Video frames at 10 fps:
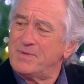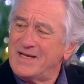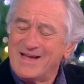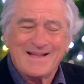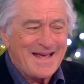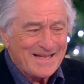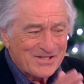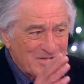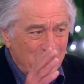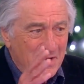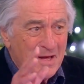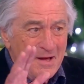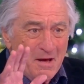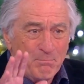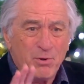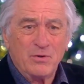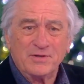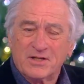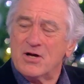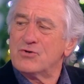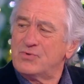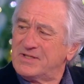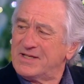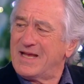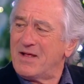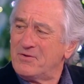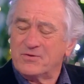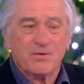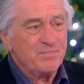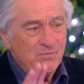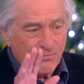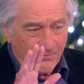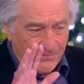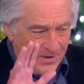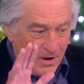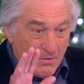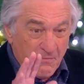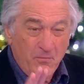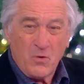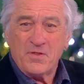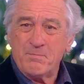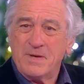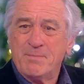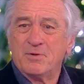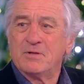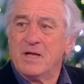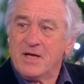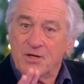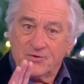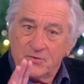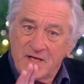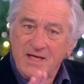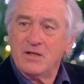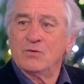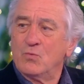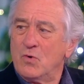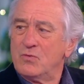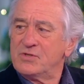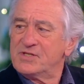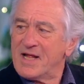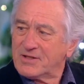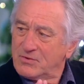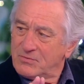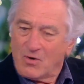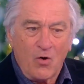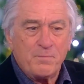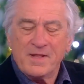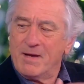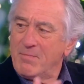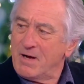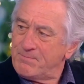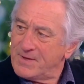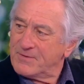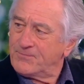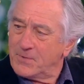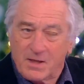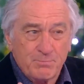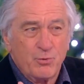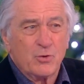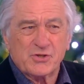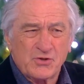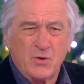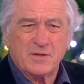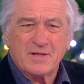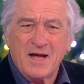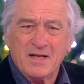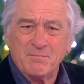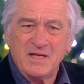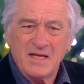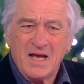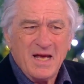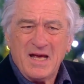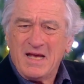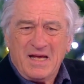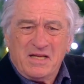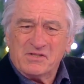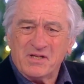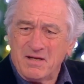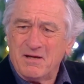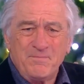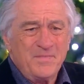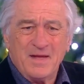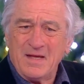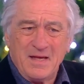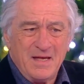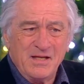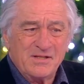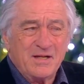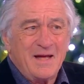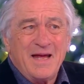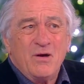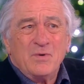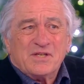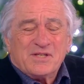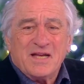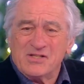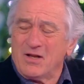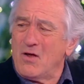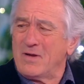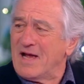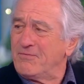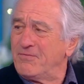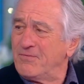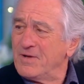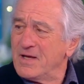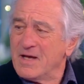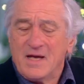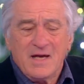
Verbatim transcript: be, and that is to pull the country together, to be f for the people, to heal wounds, not to open them up and, mm-hmm. and pour salt on them. He, He's, uh, he's uh, I always say he's a lowlife. Yeah.